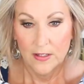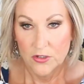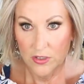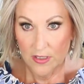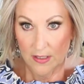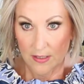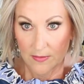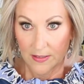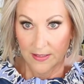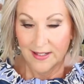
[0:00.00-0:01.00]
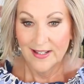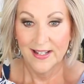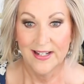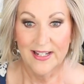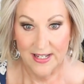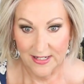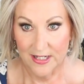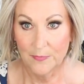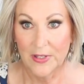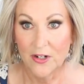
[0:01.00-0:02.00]
Just to take it
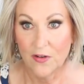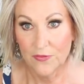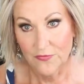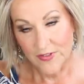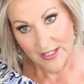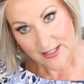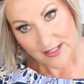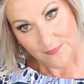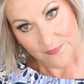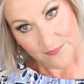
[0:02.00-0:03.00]
up and off your face.